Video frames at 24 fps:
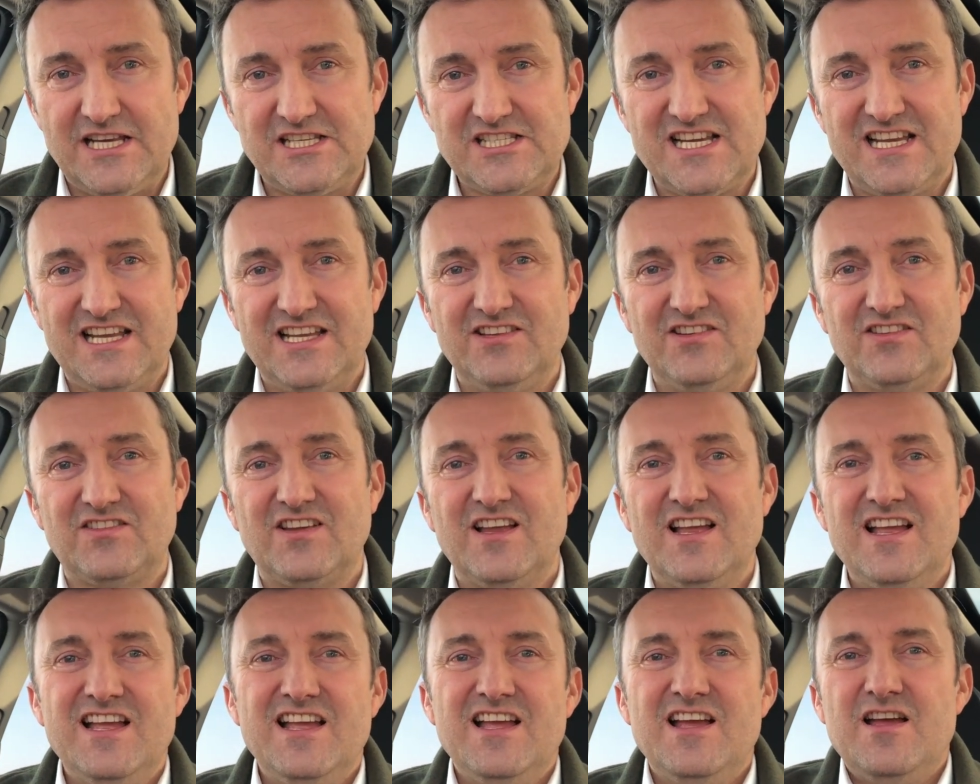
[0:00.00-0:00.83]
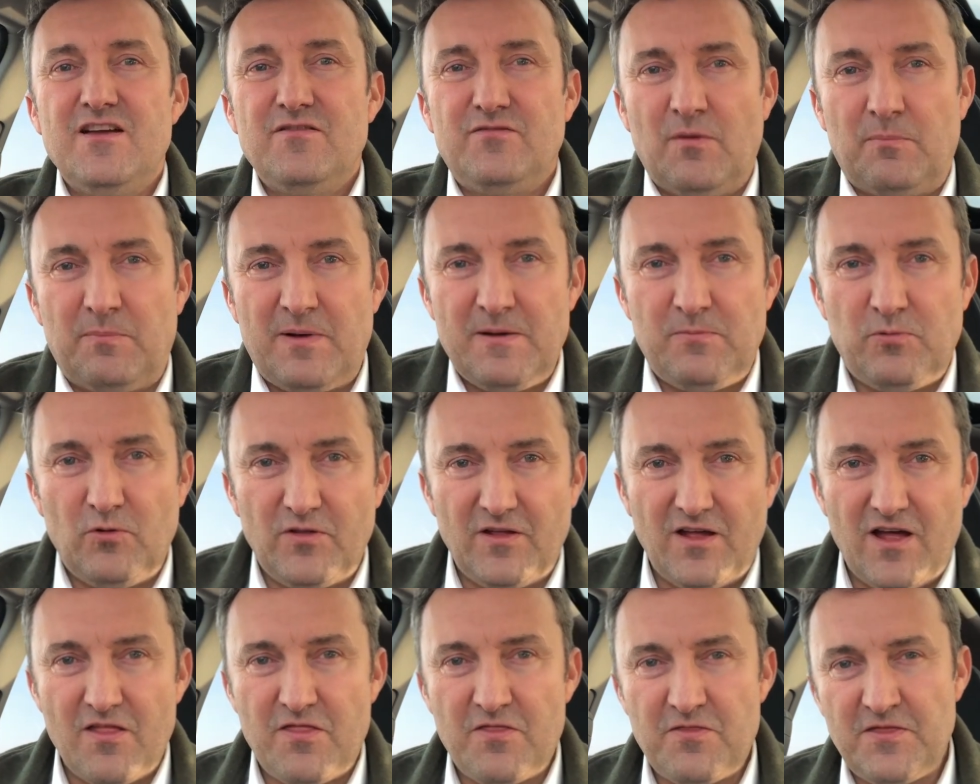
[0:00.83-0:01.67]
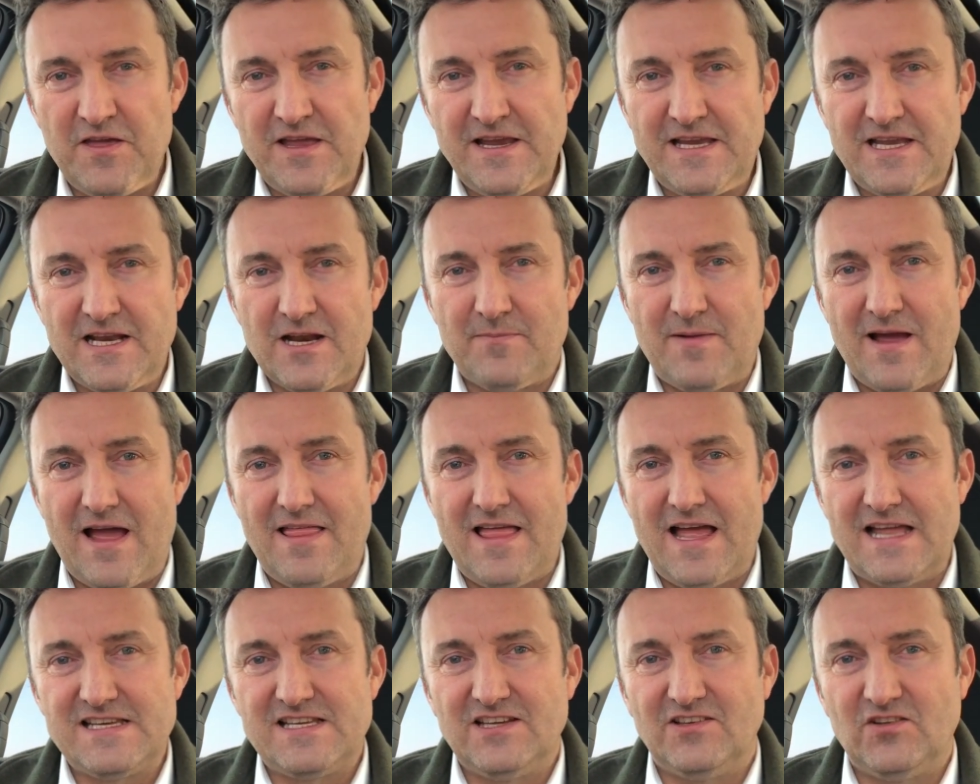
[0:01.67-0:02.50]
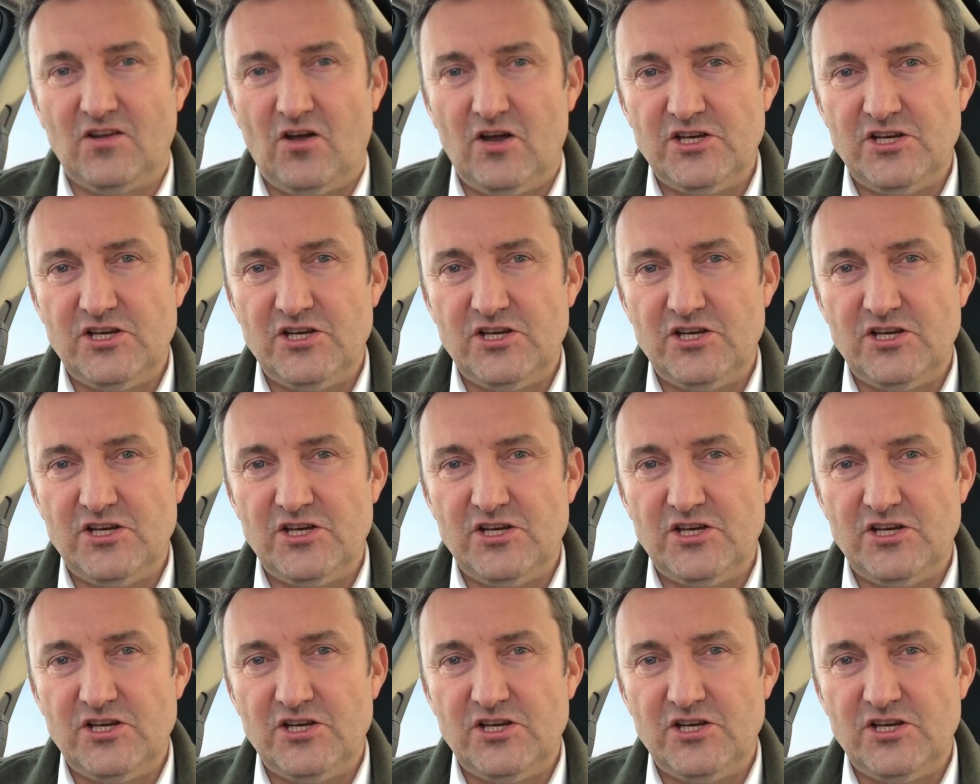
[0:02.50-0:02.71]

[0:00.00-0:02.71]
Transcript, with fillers: kitchens for people that are thinking about that